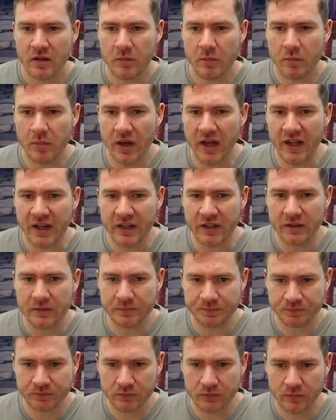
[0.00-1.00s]
but
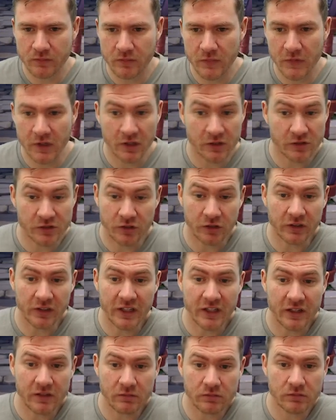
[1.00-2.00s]

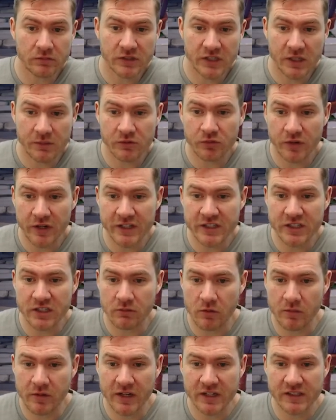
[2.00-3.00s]
certainly seems
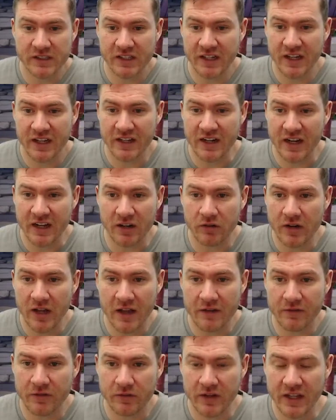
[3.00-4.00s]
reasonable because, again, I don't
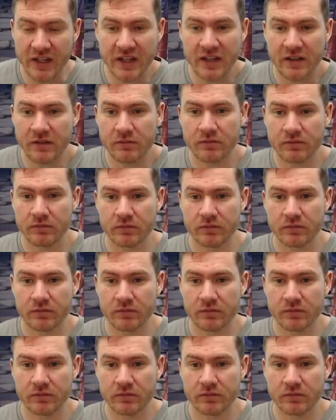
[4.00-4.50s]
have any...